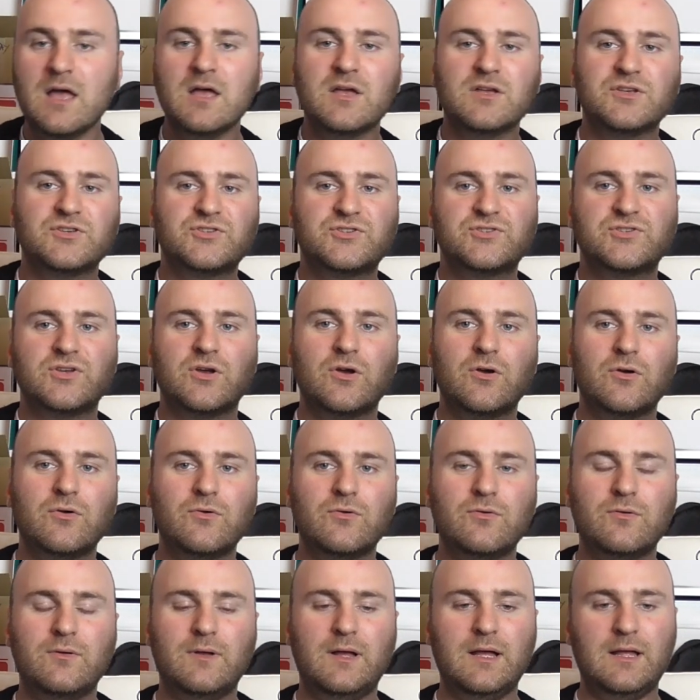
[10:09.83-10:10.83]

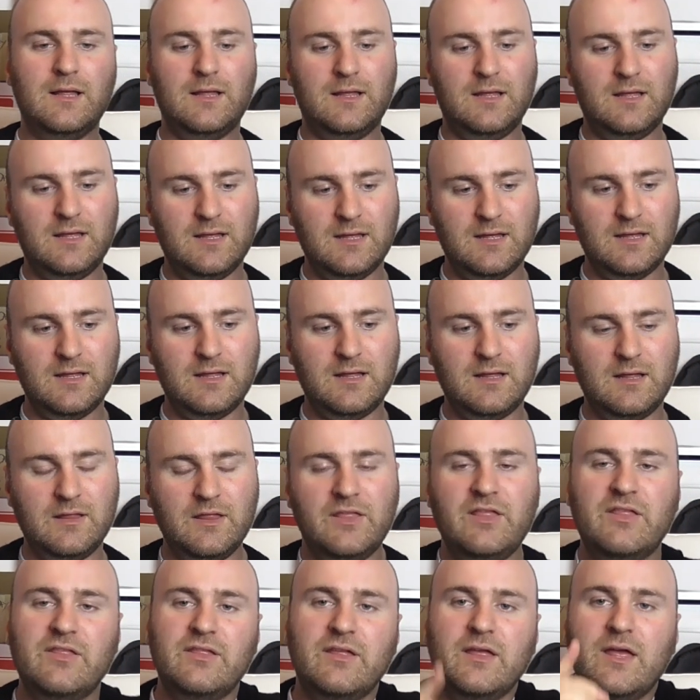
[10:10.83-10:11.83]
So,
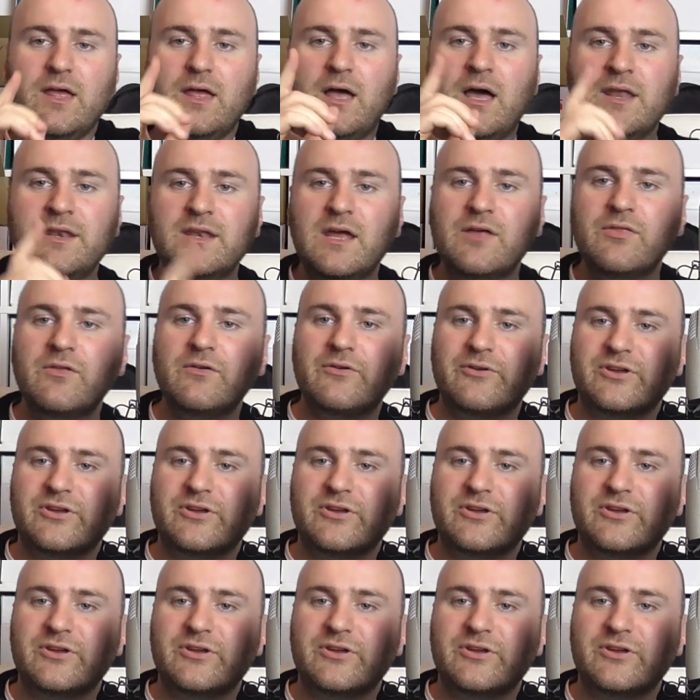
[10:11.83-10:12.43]
another